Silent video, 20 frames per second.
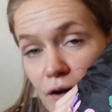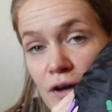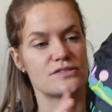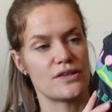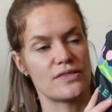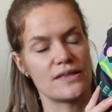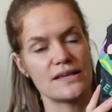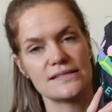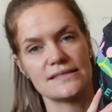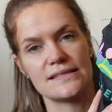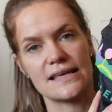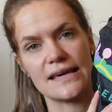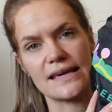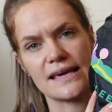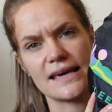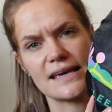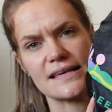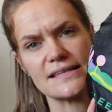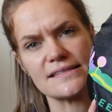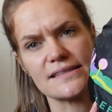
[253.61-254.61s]
So this thing
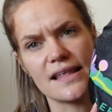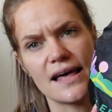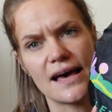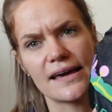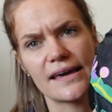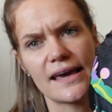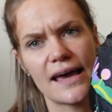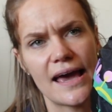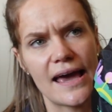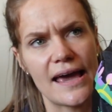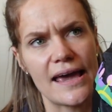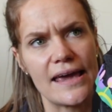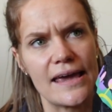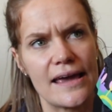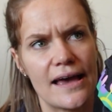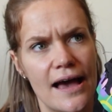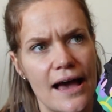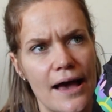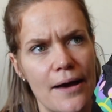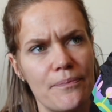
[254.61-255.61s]
is like
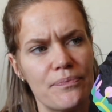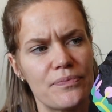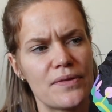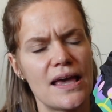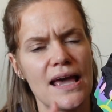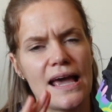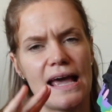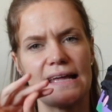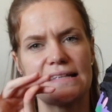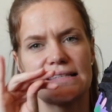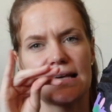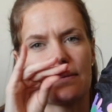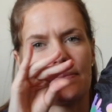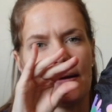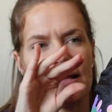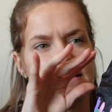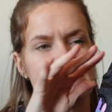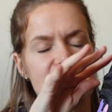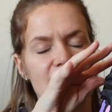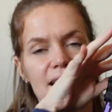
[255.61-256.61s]
it's like
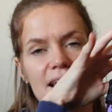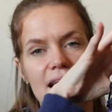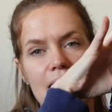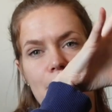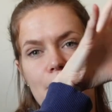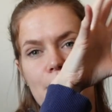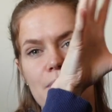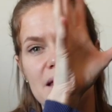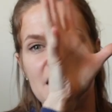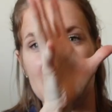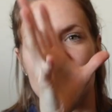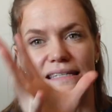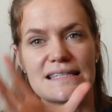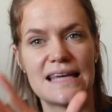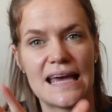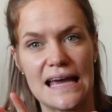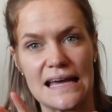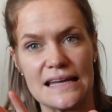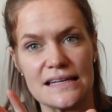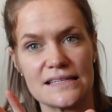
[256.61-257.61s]
basically a mini
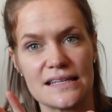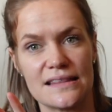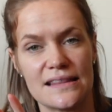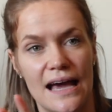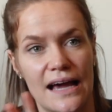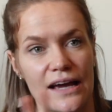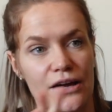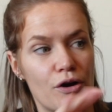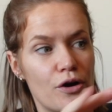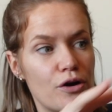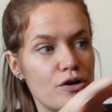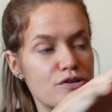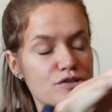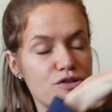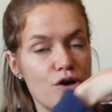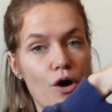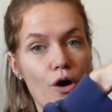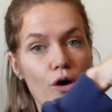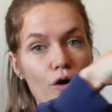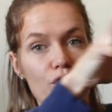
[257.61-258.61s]
tent that
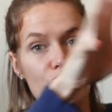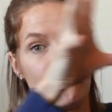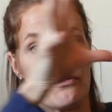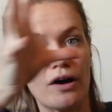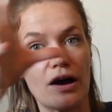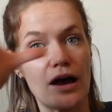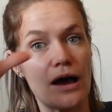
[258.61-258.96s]
goes over